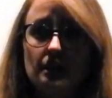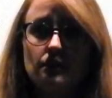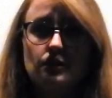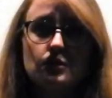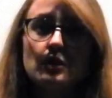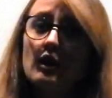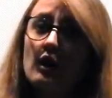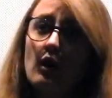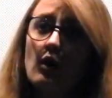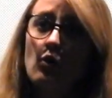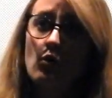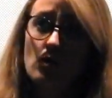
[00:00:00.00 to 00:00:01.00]
killed
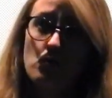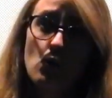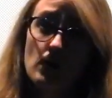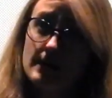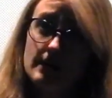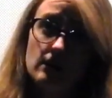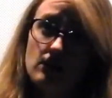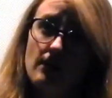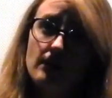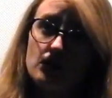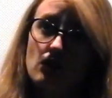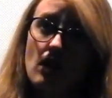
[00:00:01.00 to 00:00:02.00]
or poisoned on
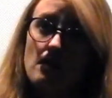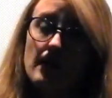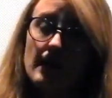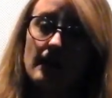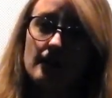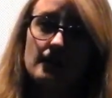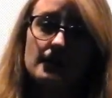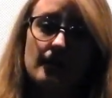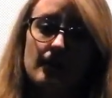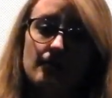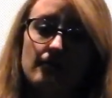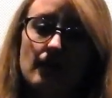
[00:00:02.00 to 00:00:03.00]
the job. And
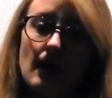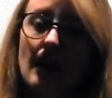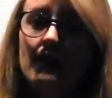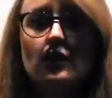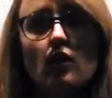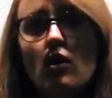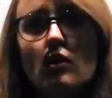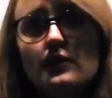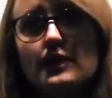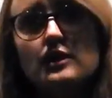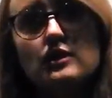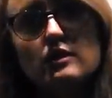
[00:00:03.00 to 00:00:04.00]
um, I think all
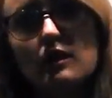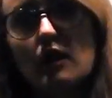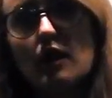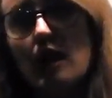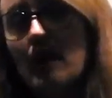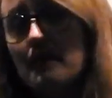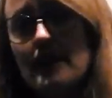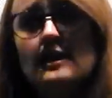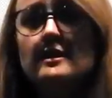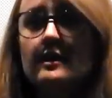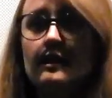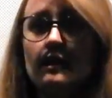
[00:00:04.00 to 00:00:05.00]
these
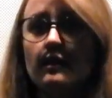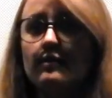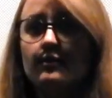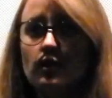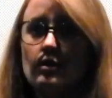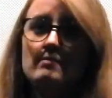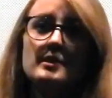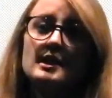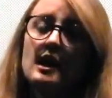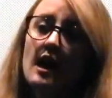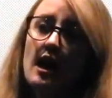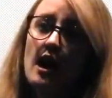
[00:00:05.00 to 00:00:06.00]
amazing films
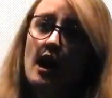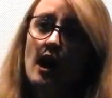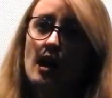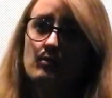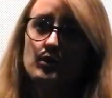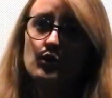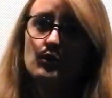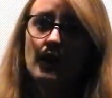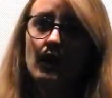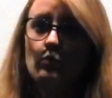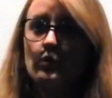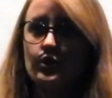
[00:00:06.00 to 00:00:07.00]
um, show
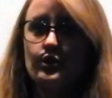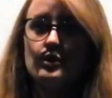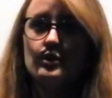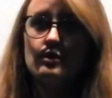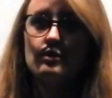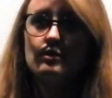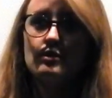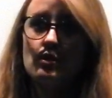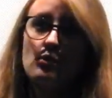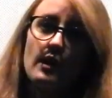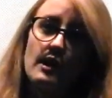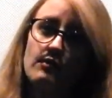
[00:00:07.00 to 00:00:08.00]
that, and we're just
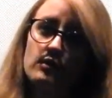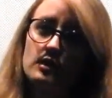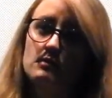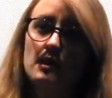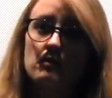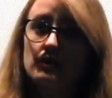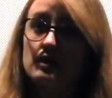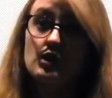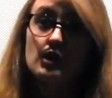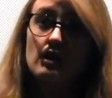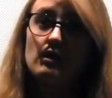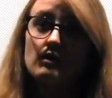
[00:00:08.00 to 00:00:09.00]
so grateful to be able to
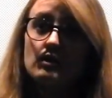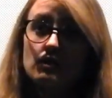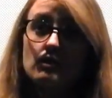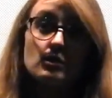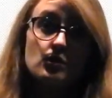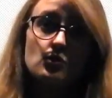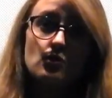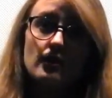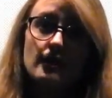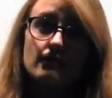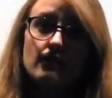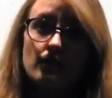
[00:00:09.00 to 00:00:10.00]
share the, the
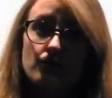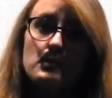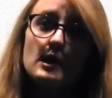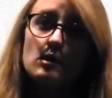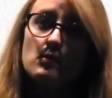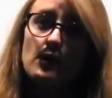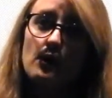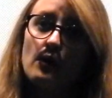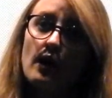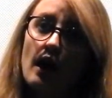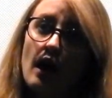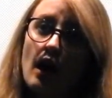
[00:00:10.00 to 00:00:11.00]
story of, of Peterborough,
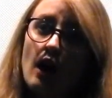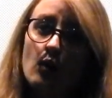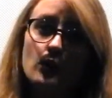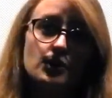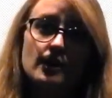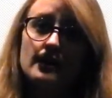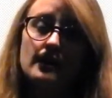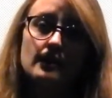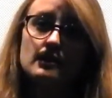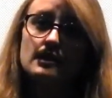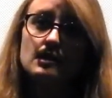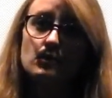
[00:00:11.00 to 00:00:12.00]
uh, which I think
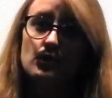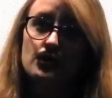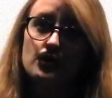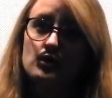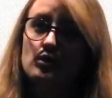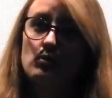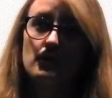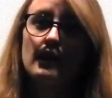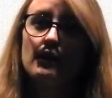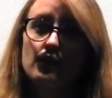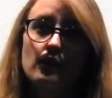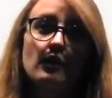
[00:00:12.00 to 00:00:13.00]
is similar to so
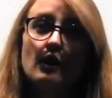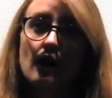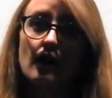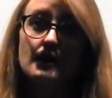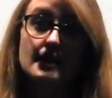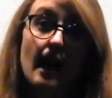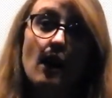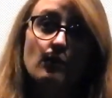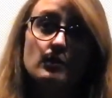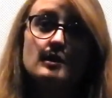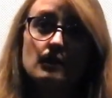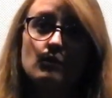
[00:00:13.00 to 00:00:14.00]
many other uh,
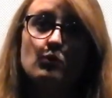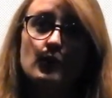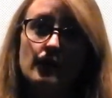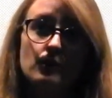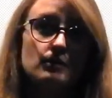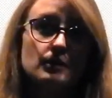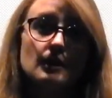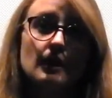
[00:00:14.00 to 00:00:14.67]
towns of widows